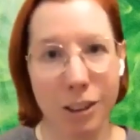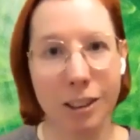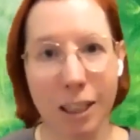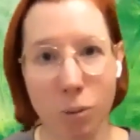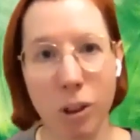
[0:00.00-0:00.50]

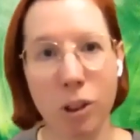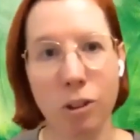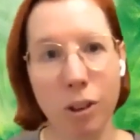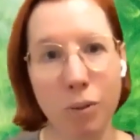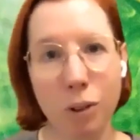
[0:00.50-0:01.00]
that's what
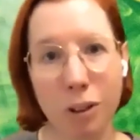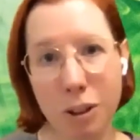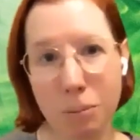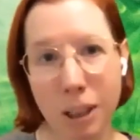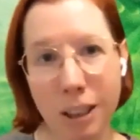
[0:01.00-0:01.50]
you're
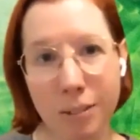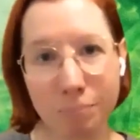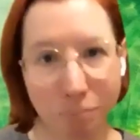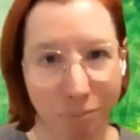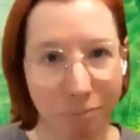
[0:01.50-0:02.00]
delivering to
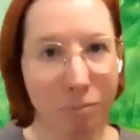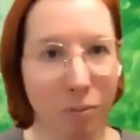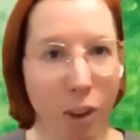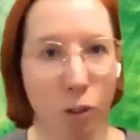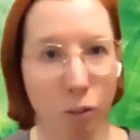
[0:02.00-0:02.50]
me,
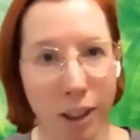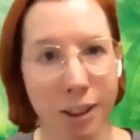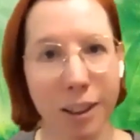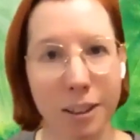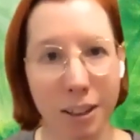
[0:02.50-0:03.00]

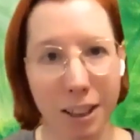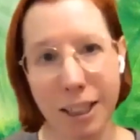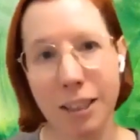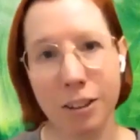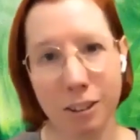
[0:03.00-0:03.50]
right? And
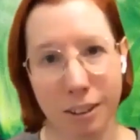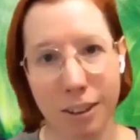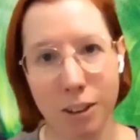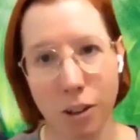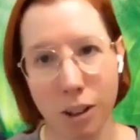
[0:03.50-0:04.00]
that,
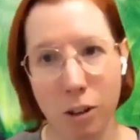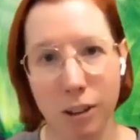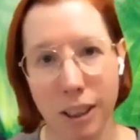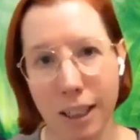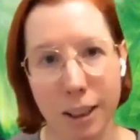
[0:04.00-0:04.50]
so that
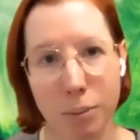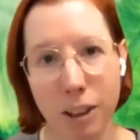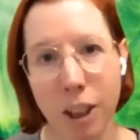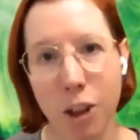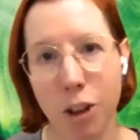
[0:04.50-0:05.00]
there's that
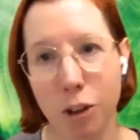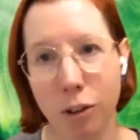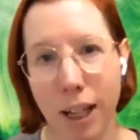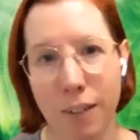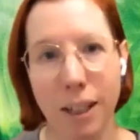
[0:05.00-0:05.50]
expectation,
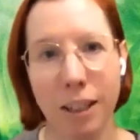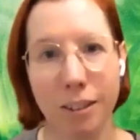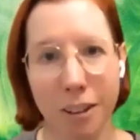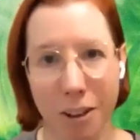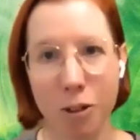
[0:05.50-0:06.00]
and you don't have
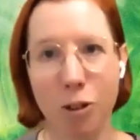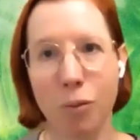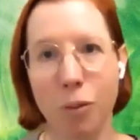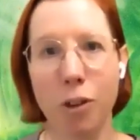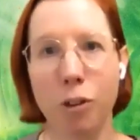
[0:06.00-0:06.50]
that
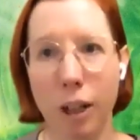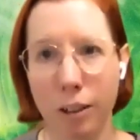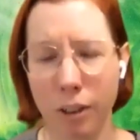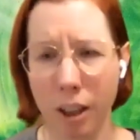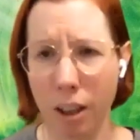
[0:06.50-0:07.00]
sort of on the
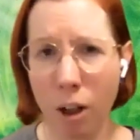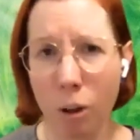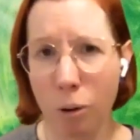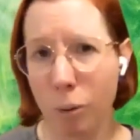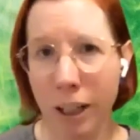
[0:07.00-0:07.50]
ground like,
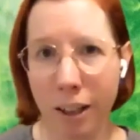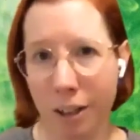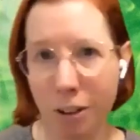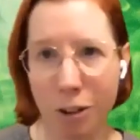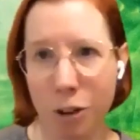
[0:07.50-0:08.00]
oh
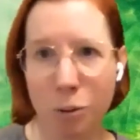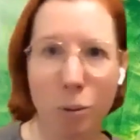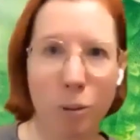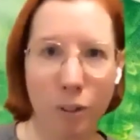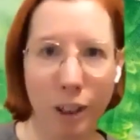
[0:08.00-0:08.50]
wait, I thought
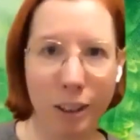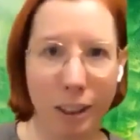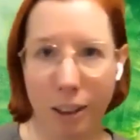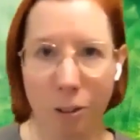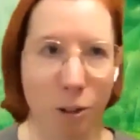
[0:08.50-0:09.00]
you were
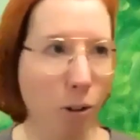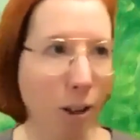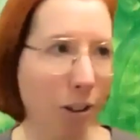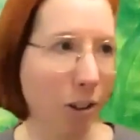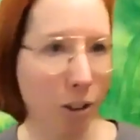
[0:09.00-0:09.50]
providing that. Oh
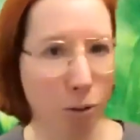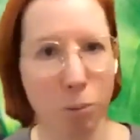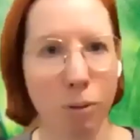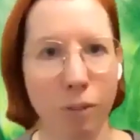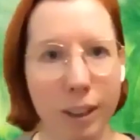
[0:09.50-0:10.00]
no, I thought
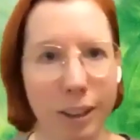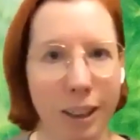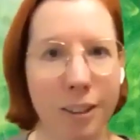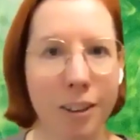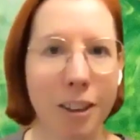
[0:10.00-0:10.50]
you were
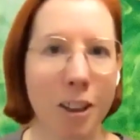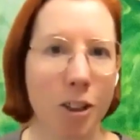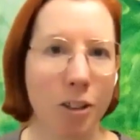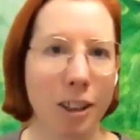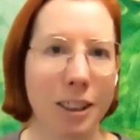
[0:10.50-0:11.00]
providing that,
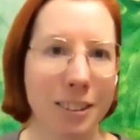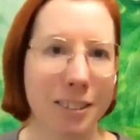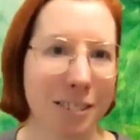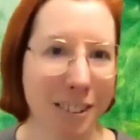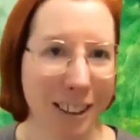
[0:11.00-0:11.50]

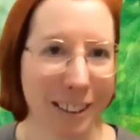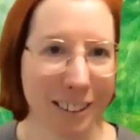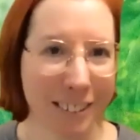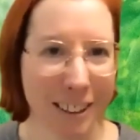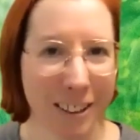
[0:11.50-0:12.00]
right?
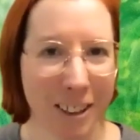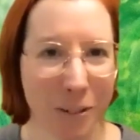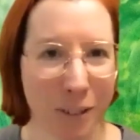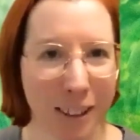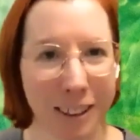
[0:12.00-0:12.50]
That kind
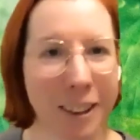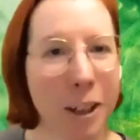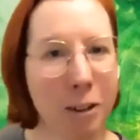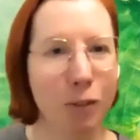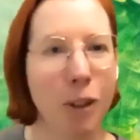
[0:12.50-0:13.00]
of thing.
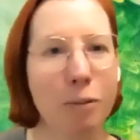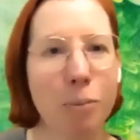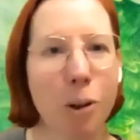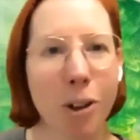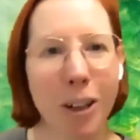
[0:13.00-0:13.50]
I don't know if you have
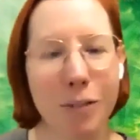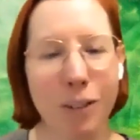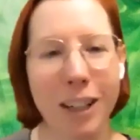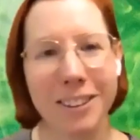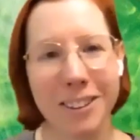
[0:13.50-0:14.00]
more
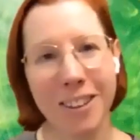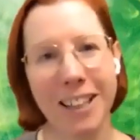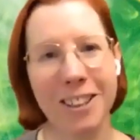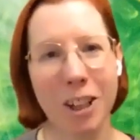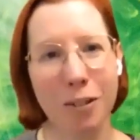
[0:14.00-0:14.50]
advice on
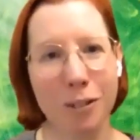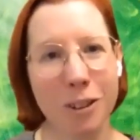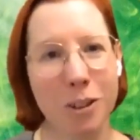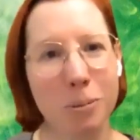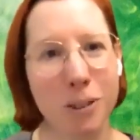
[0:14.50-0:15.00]
that, Jeff,
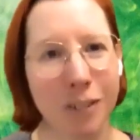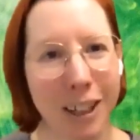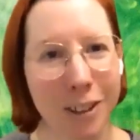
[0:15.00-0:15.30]
in terms of.